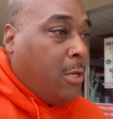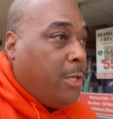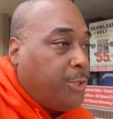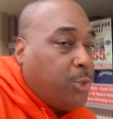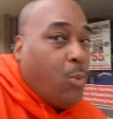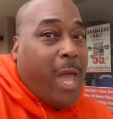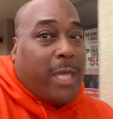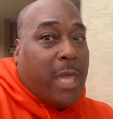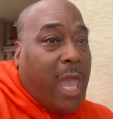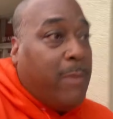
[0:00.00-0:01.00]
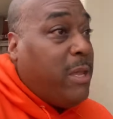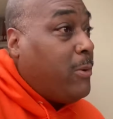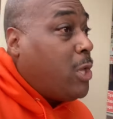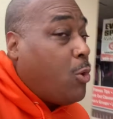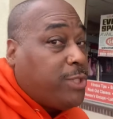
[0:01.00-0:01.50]
Swat game,
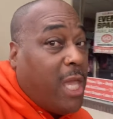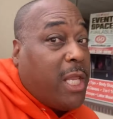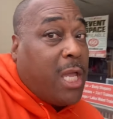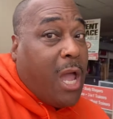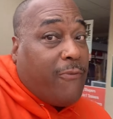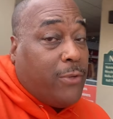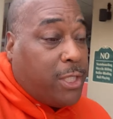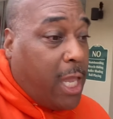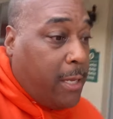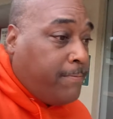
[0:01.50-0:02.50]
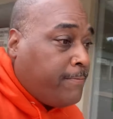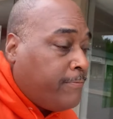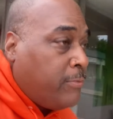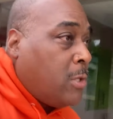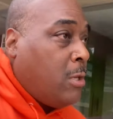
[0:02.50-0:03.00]
even though it's not a conference game.
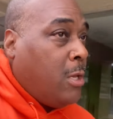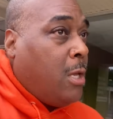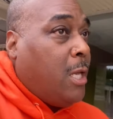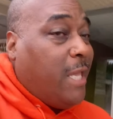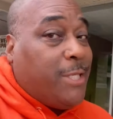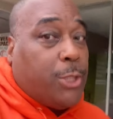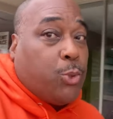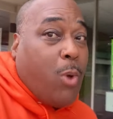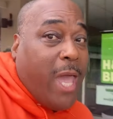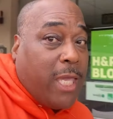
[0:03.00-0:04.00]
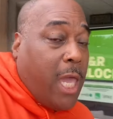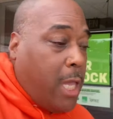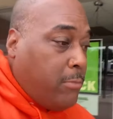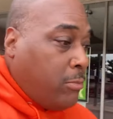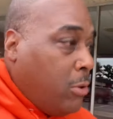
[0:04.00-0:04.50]
It's a swat
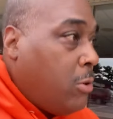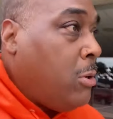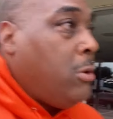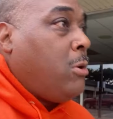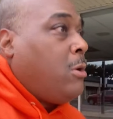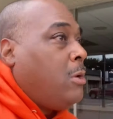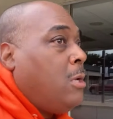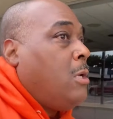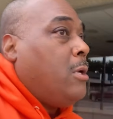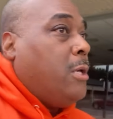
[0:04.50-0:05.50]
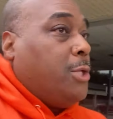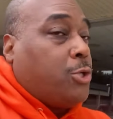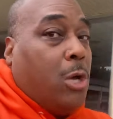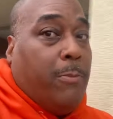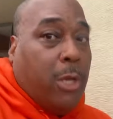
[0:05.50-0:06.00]
game. It's
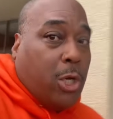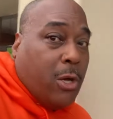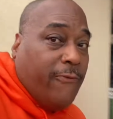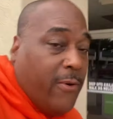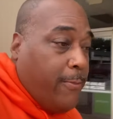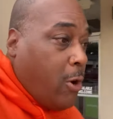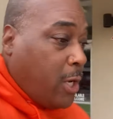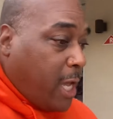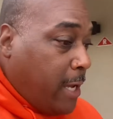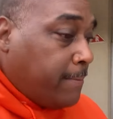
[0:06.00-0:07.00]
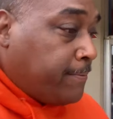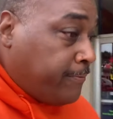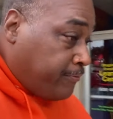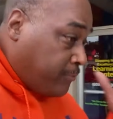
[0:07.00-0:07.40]
going to be a good football game.